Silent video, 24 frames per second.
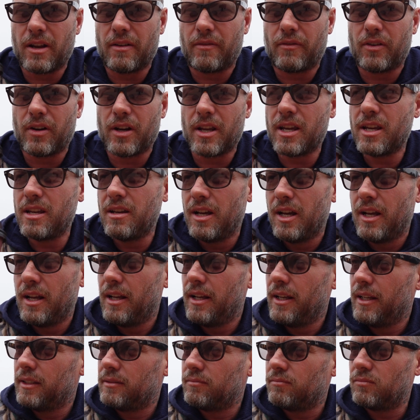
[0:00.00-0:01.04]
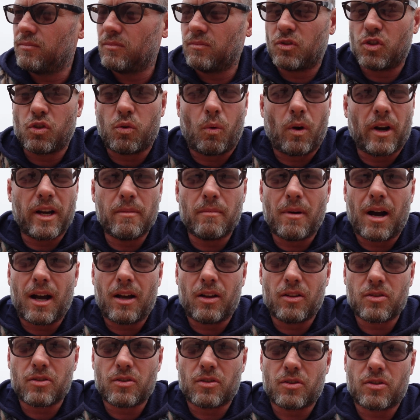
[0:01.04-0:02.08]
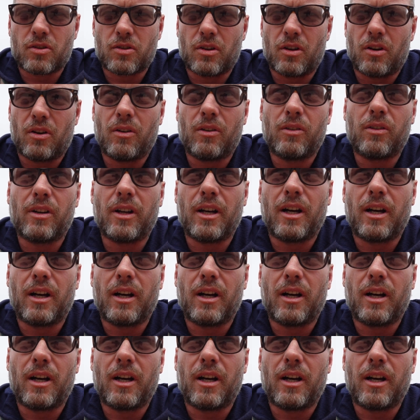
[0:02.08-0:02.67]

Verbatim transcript: every mm, 20 miles or so.